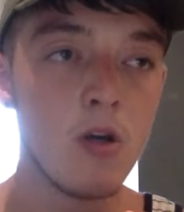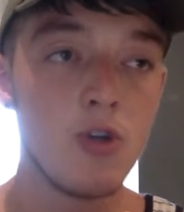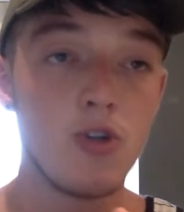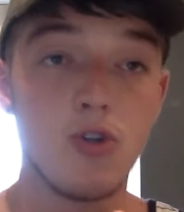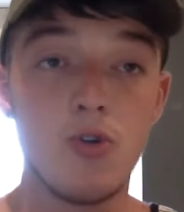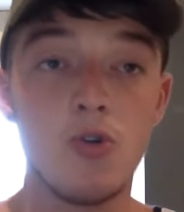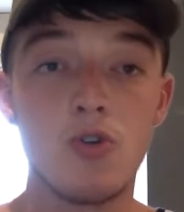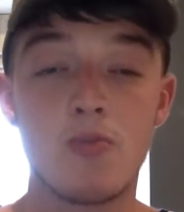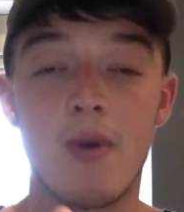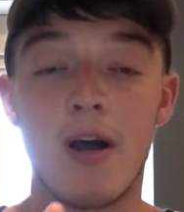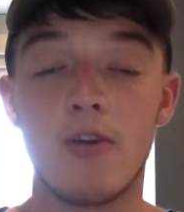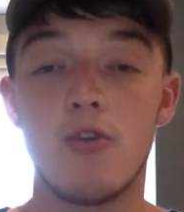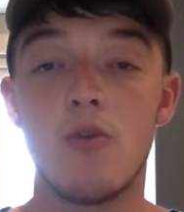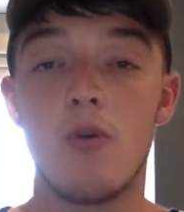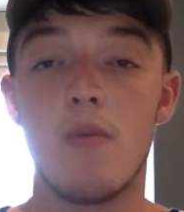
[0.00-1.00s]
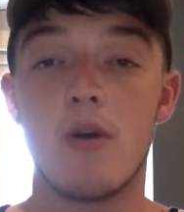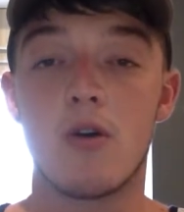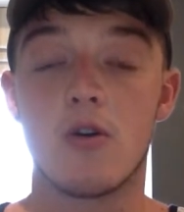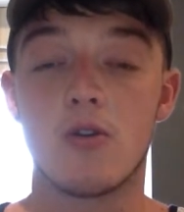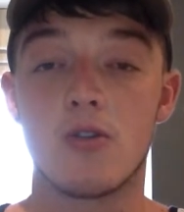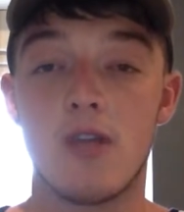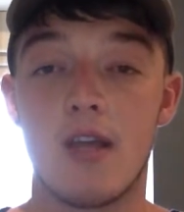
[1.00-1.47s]
students might do it
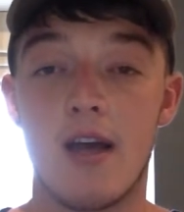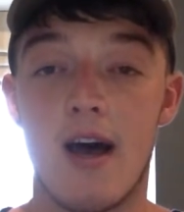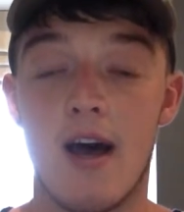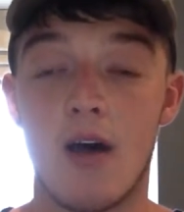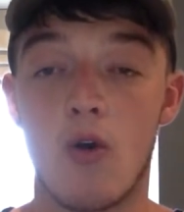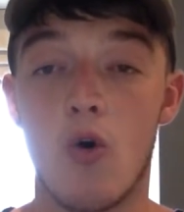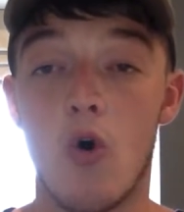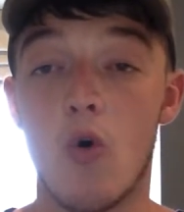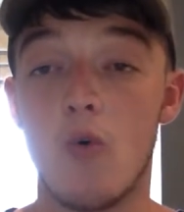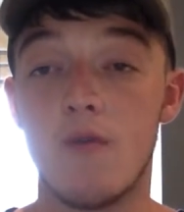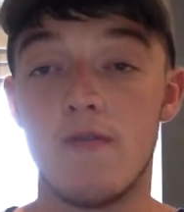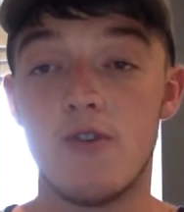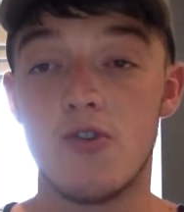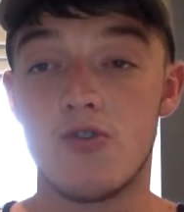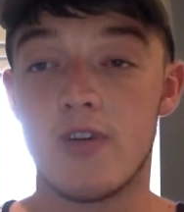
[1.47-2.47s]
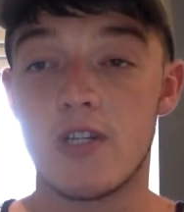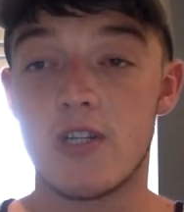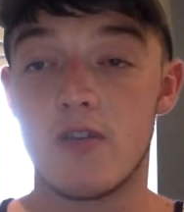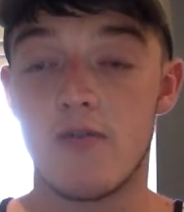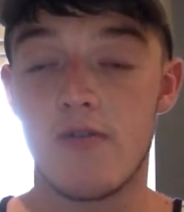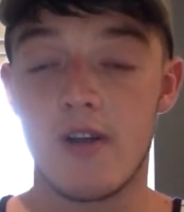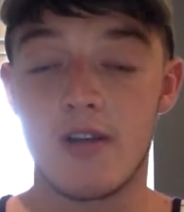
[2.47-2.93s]
because they can't cope with the stress
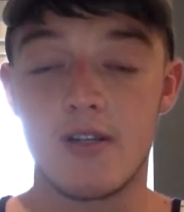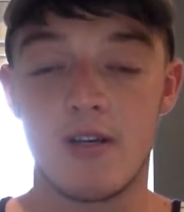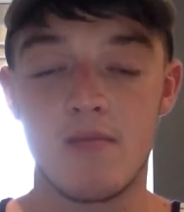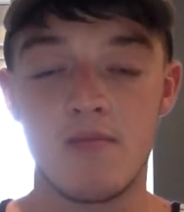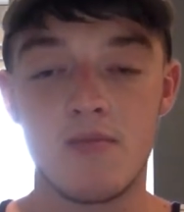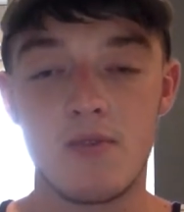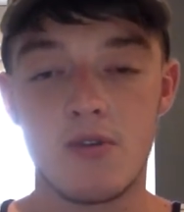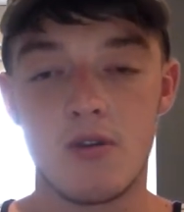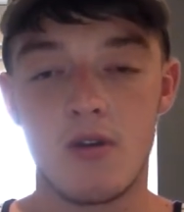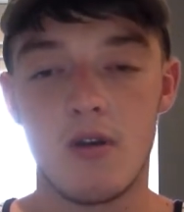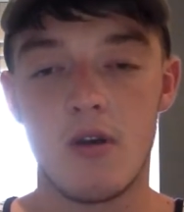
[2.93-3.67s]
of their exams,